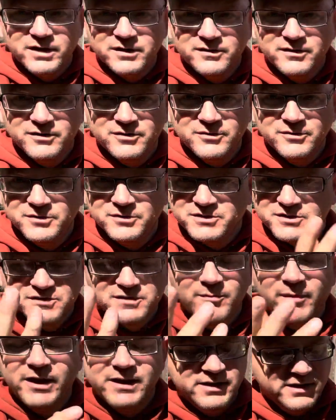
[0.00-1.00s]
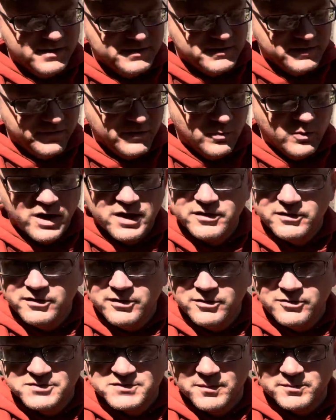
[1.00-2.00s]
to do just some ideas, if you wanted to
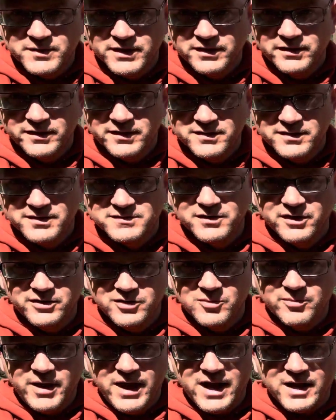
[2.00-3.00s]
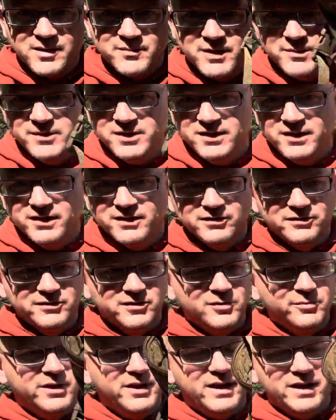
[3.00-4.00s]
do something like this on your pack, maybe to get a
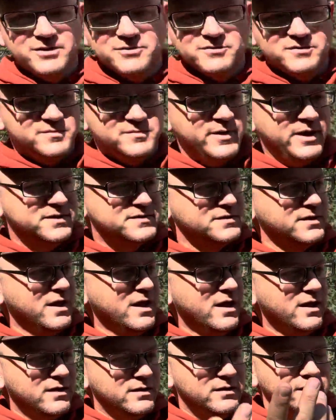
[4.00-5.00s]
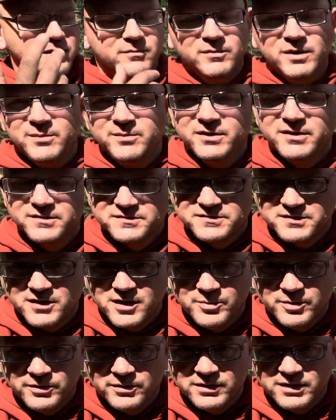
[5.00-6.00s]
little bit of extra space, then maybe there's a
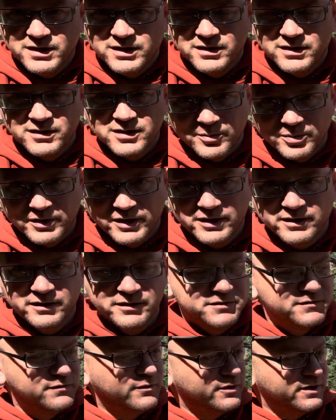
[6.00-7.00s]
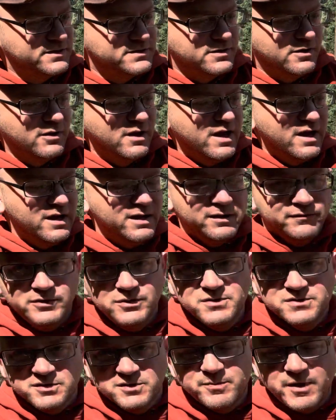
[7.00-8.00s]
couple ideas for you. So if you
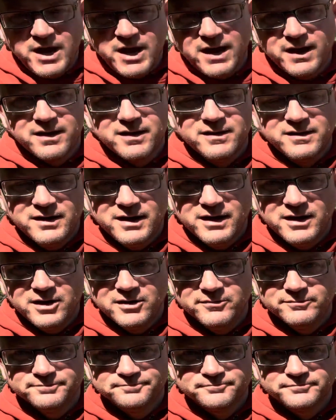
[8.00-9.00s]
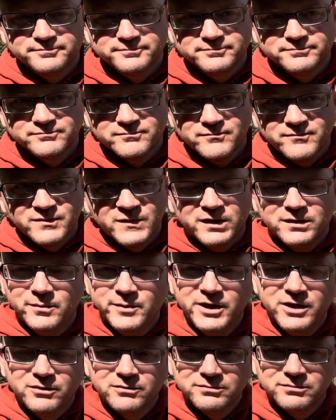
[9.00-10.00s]
use this pack, let
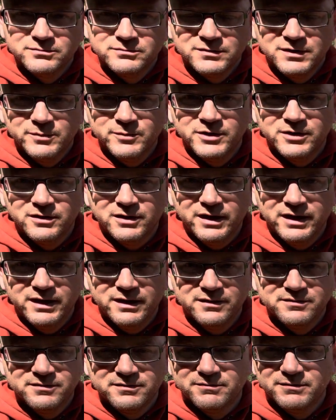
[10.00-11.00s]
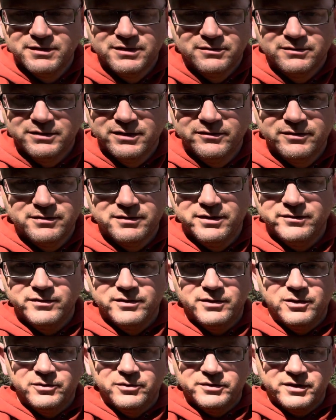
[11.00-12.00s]
me know. Leave a
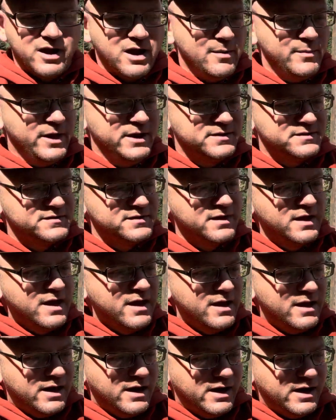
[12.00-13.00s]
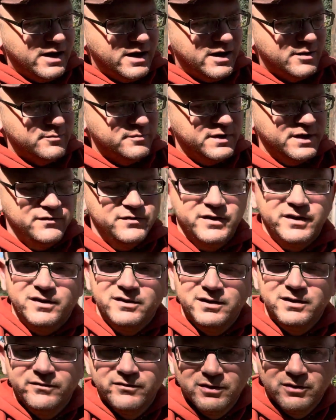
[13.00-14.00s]
note in the comments. If you're gonna
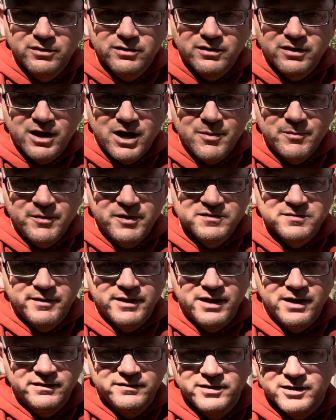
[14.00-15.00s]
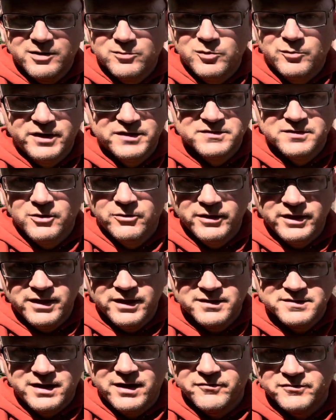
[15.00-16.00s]
leave a note in the comments about how terrible my sewing
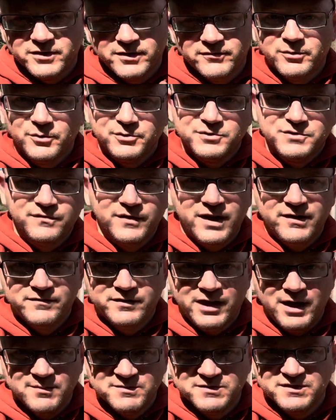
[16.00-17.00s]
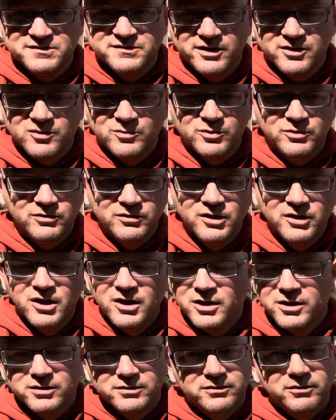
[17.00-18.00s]
is after I've you 5 times it's terrible,
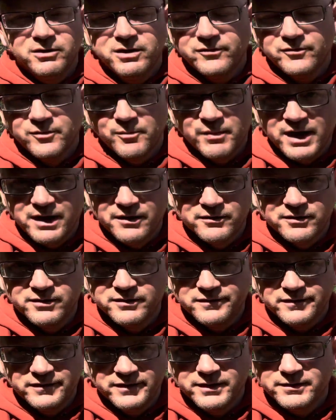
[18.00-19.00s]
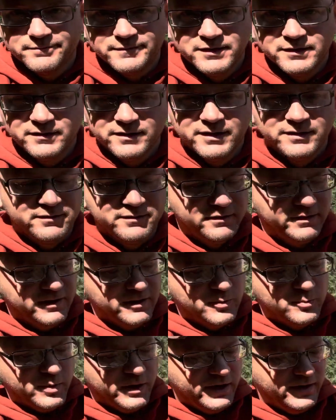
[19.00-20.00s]
don't even bother. It'll get
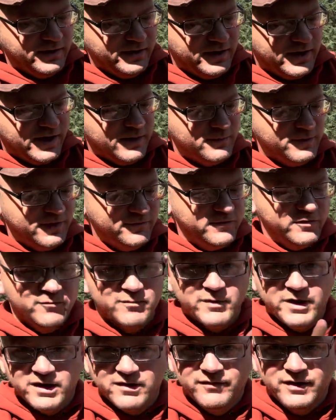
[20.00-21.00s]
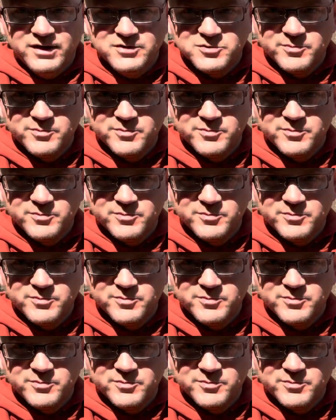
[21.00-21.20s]
deleted. But if you've modified your